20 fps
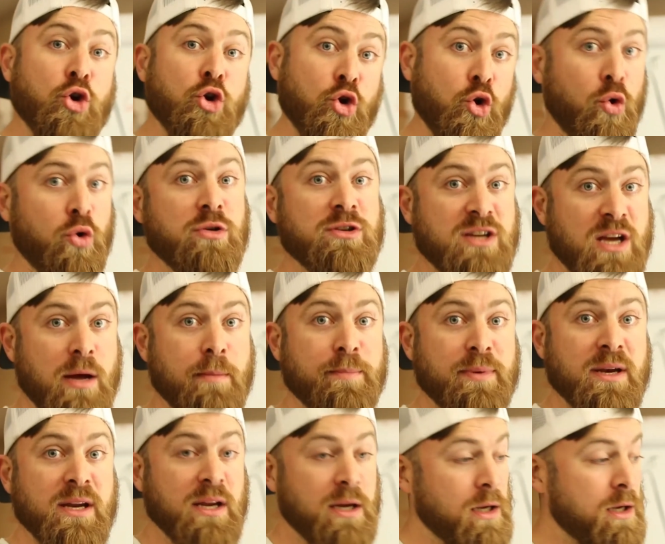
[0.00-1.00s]
gold
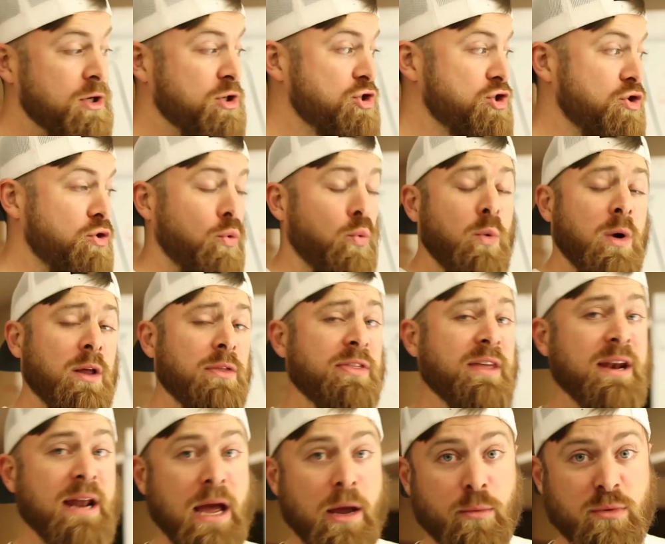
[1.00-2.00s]
company to the one
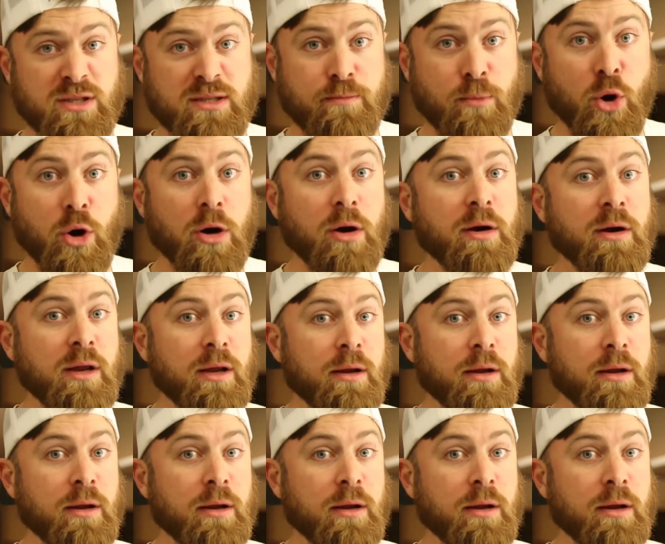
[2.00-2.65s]
that I was marketing.